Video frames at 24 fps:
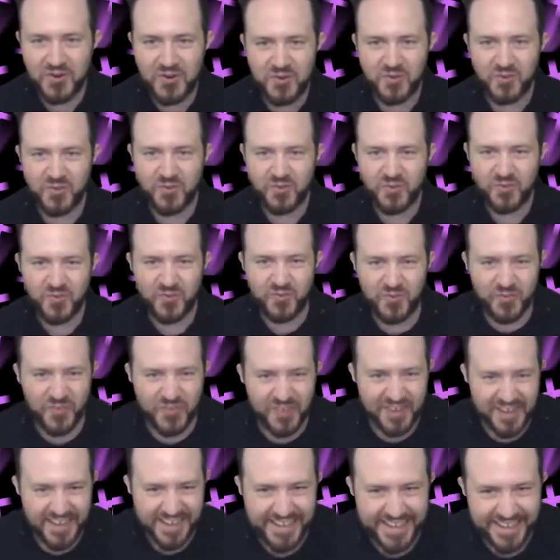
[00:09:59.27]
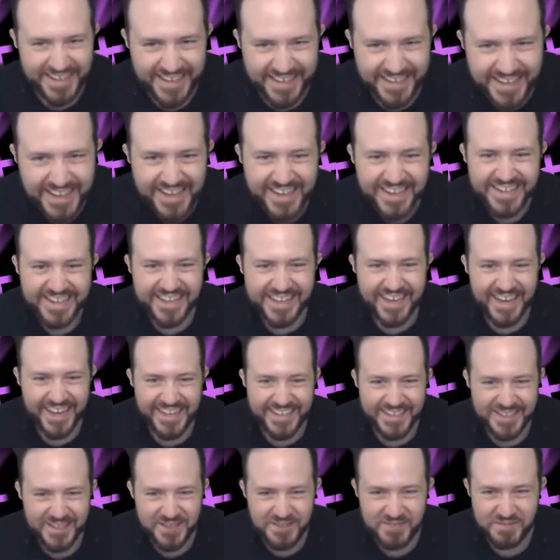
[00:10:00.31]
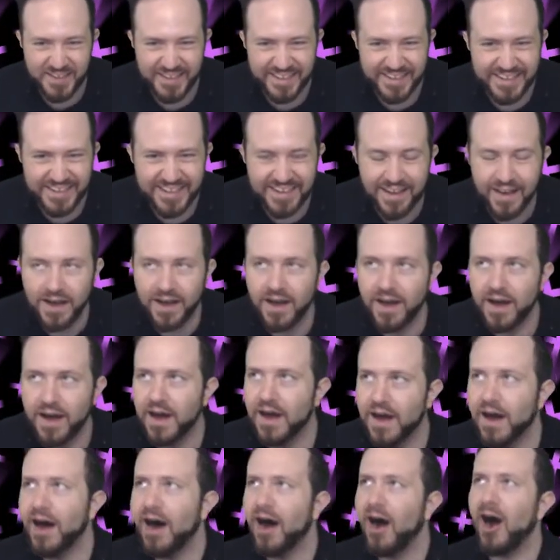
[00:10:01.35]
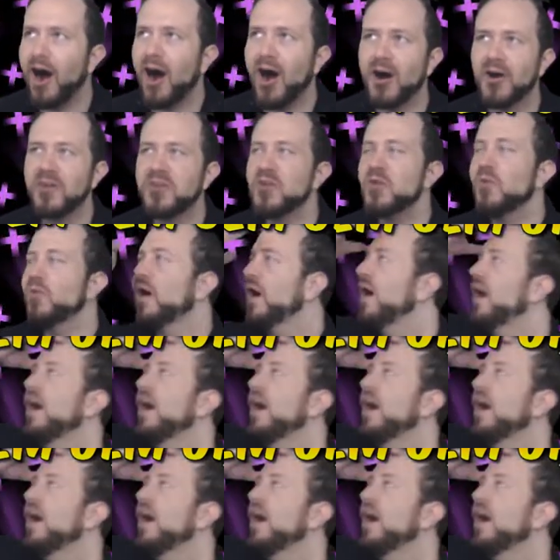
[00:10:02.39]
you freaking kidding me? Are you...